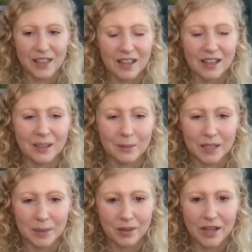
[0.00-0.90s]
the
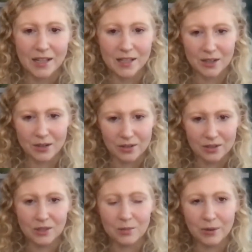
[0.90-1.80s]
ecliptic plane so
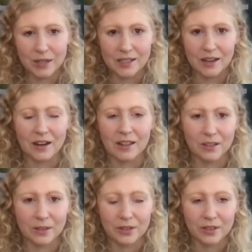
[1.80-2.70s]
those two points are the
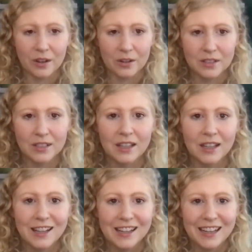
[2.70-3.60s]
lunar nodes
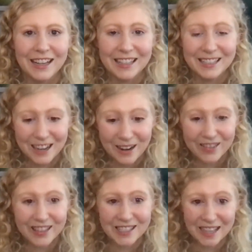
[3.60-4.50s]

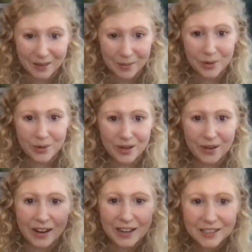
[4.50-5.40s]
so the, the moon, you know,
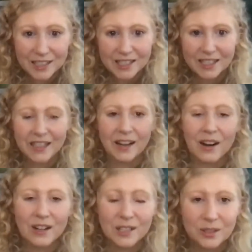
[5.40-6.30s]
our conditioning,
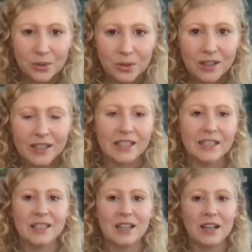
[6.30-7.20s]
our
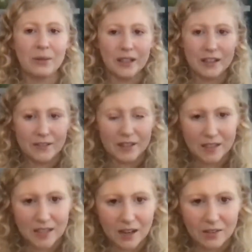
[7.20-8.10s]
stories with the
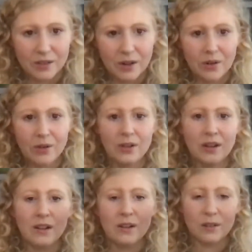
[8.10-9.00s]
south node,
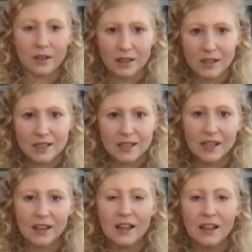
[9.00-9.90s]

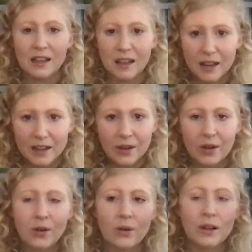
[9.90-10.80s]
releasing, letting
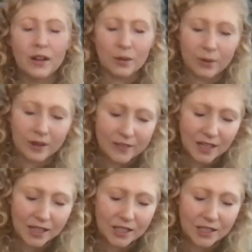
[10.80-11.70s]
go with
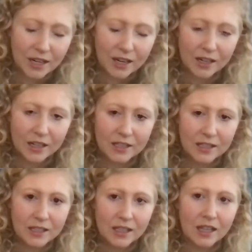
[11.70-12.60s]

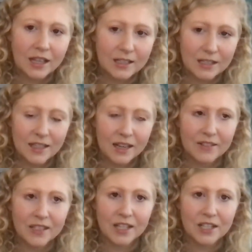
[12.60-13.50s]
Sagittarius in the sign
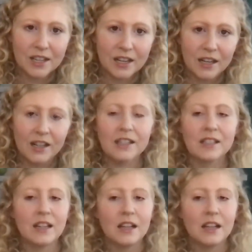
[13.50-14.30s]
of Sagittarius